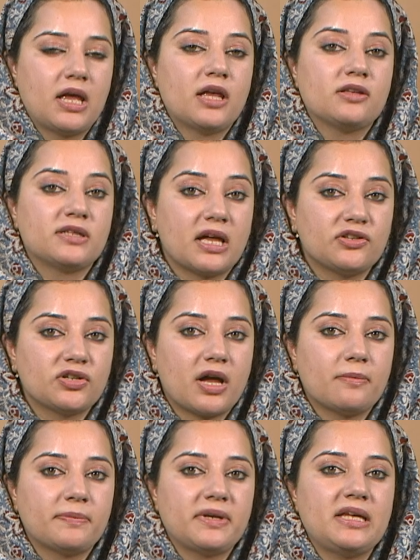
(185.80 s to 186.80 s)
Such
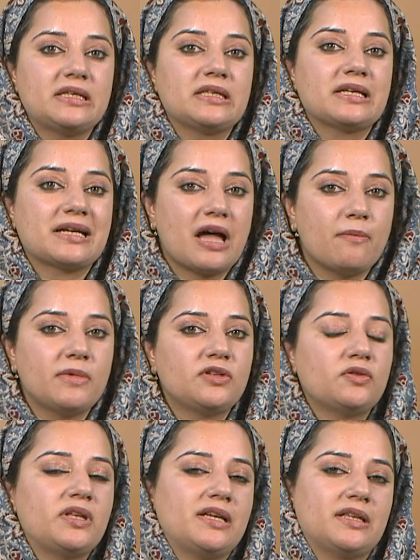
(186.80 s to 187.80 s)
companies come into
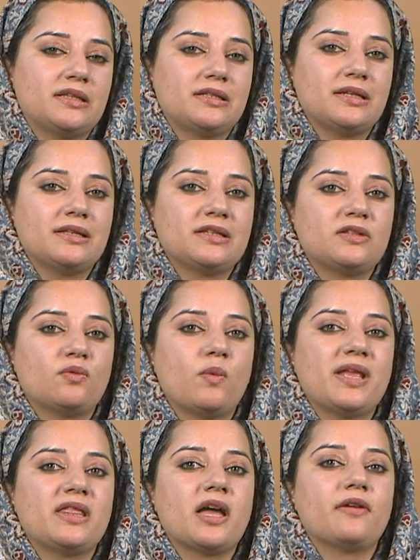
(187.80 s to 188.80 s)
the existence when
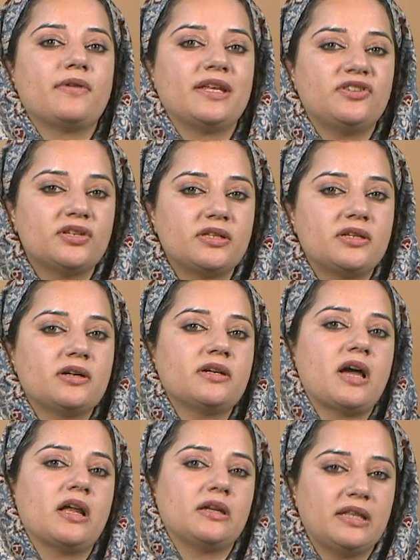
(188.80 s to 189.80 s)
they are registered
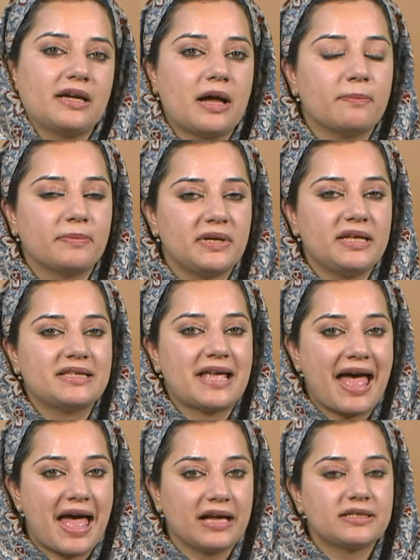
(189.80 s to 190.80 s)
under the Companies
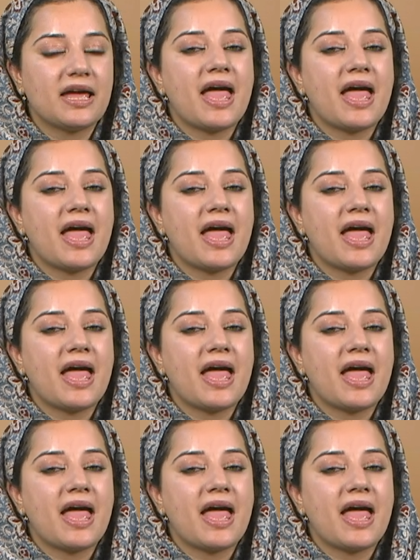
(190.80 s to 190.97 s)
Act